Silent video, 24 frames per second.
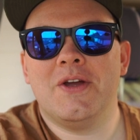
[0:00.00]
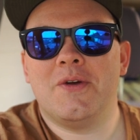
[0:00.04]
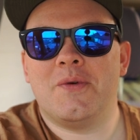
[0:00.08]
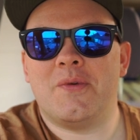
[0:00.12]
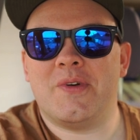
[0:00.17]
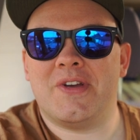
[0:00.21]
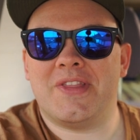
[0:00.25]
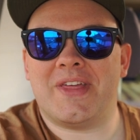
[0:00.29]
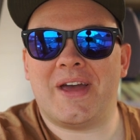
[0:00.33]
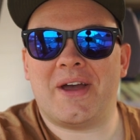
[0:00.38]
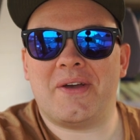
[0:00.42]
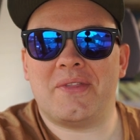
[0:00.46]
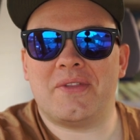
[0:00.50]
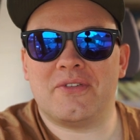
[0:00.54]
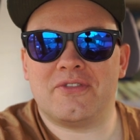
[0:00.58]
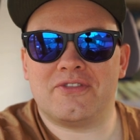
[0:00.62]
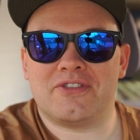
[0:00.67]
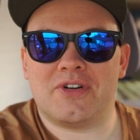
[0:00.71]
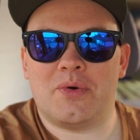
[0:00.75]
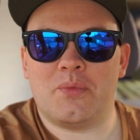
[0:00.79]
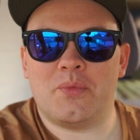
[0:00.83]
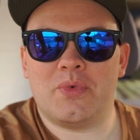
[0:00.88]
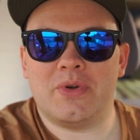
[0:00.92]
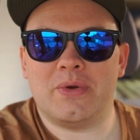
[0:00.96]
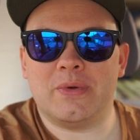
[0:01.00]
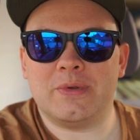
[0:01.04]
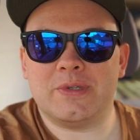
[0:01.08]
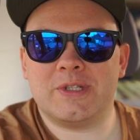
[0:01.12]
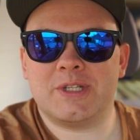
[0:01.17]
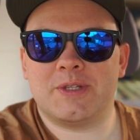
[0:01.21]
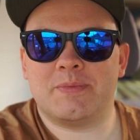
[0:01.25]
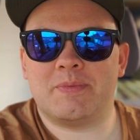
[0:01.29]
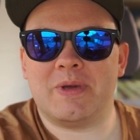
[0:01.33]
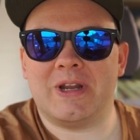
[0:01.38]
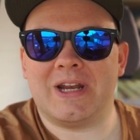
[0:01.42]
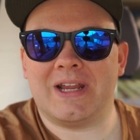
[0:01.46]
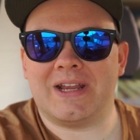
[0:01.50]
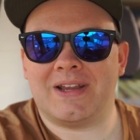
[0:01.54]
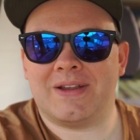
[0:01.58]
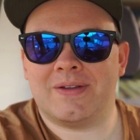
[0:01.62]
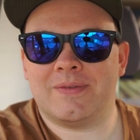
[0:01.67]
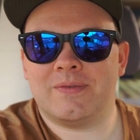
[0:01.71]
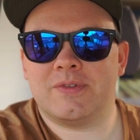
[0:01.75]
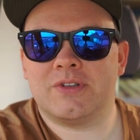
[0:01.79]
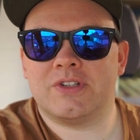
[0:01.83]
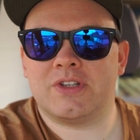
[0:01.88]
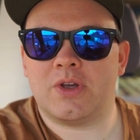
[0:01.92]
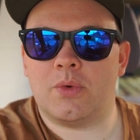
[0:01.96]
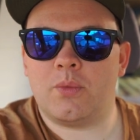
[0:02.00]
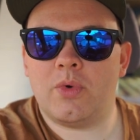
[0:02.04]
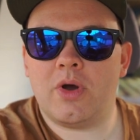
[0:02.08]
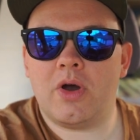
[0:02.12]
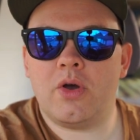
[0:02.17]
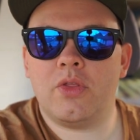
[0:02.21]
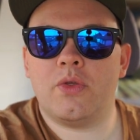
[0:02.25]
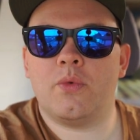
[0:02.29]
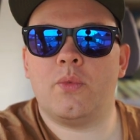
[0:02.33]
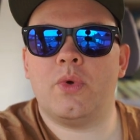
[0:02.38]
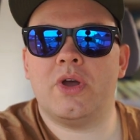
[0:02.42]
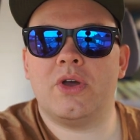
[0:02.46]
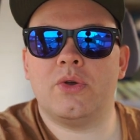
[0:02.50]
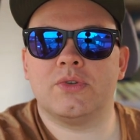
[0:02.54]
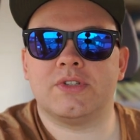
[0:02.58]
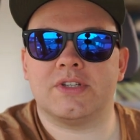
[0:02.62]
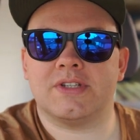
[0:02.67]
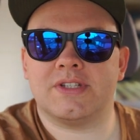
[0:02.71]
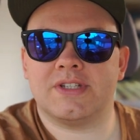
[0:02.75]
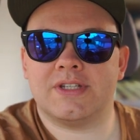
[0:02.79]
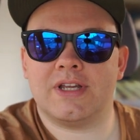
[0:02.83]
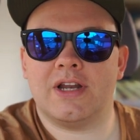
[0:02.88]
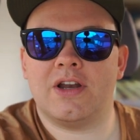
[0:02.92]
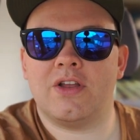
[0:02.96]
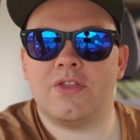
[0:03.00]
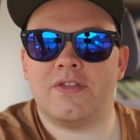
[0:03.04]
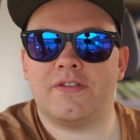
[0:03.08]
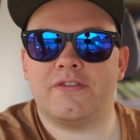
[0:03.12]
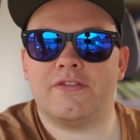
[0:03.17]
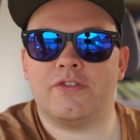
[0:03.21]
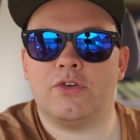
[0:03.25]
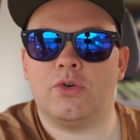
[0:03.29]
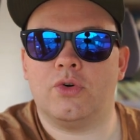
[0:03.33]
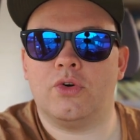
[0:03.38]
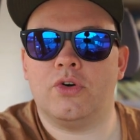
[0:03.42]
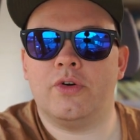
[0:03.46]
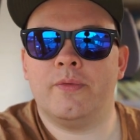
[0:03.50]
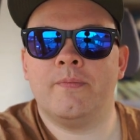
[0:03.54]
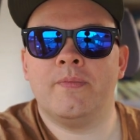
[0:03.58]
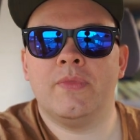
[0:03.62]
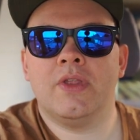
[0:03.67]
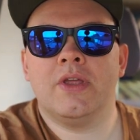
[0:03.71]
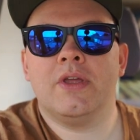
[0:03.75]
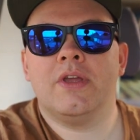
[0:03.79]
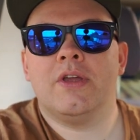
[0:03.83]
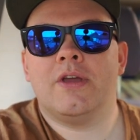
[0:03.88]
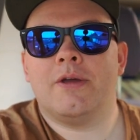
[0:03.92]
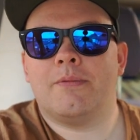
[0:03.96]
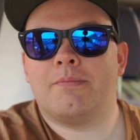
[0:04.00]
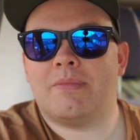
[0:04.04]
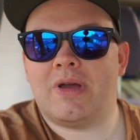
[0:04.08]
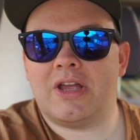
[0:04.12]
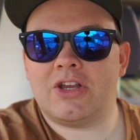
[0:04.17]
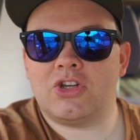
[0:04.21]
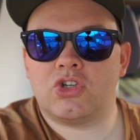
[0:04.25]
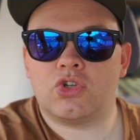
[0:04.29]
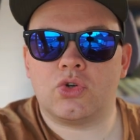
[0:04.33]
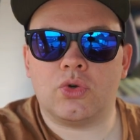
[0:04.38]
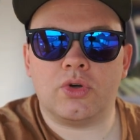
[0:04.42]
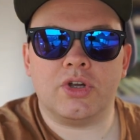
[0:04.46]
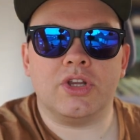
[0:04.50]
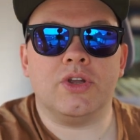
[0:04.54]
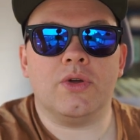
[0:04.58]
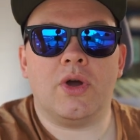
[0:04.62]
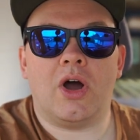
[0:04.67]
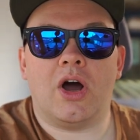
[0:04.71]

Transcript: without the front wheels spinning. So while the wheels are still on the floor, make sure you